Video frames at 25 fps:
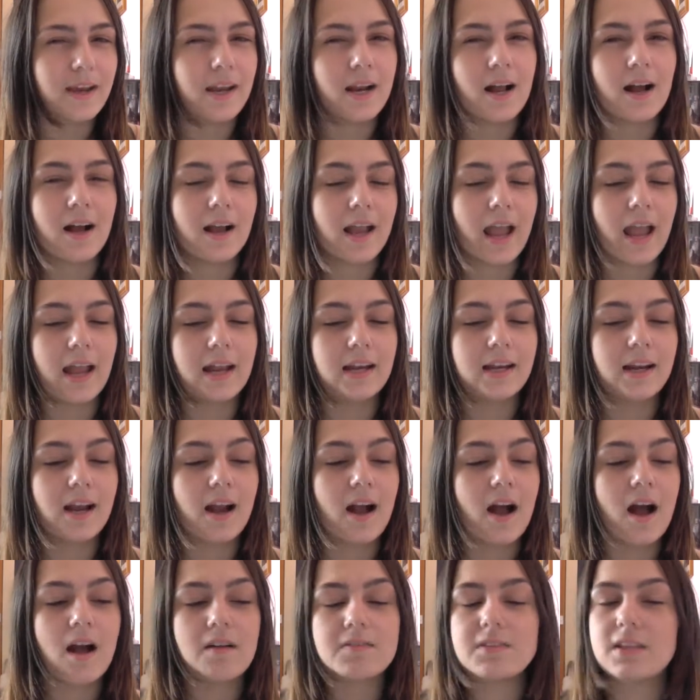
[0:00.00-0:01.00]
in
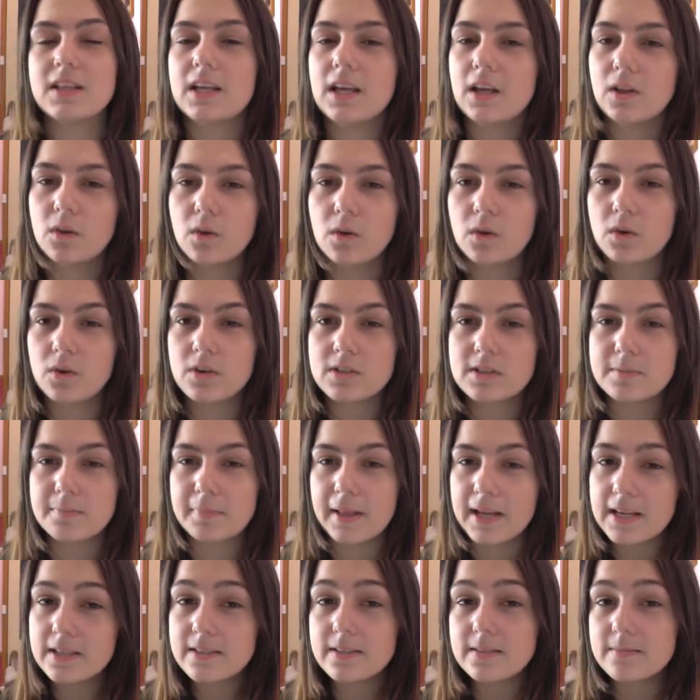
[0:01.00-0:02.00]
Arkadia after the kill order is in
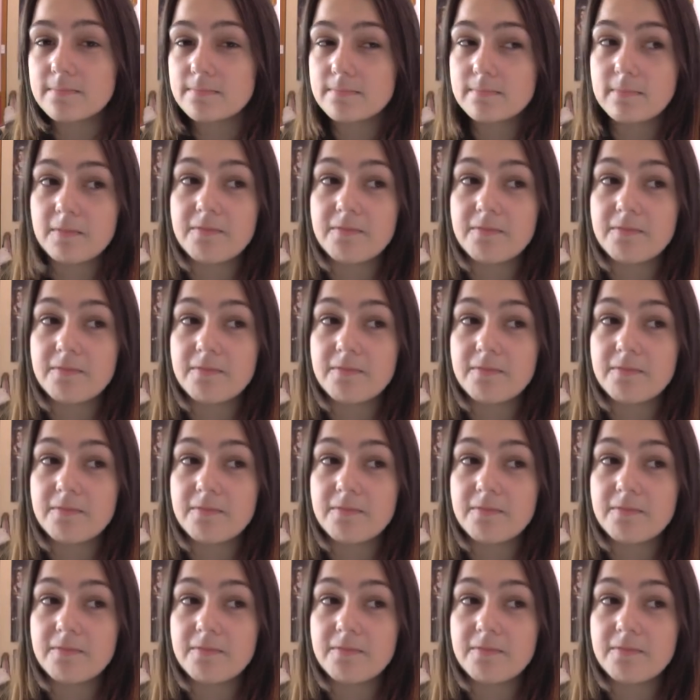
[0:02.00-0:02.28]
place?